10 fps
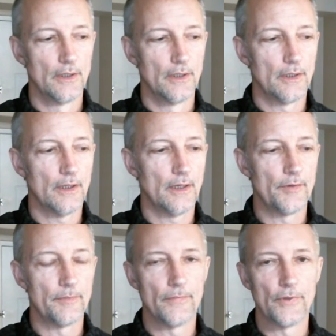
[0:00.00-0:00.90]
uh,
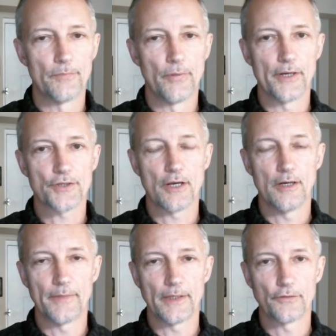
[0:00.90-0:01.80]
the, the British
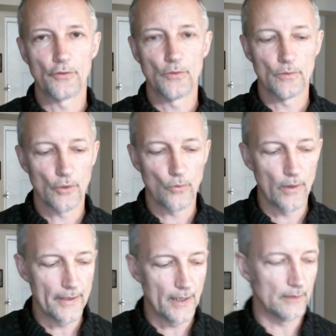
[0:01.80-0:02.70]
coming to the
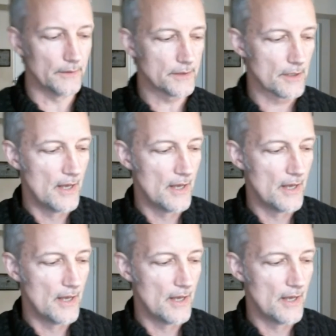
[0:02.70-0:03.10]
Hawaiian Islands.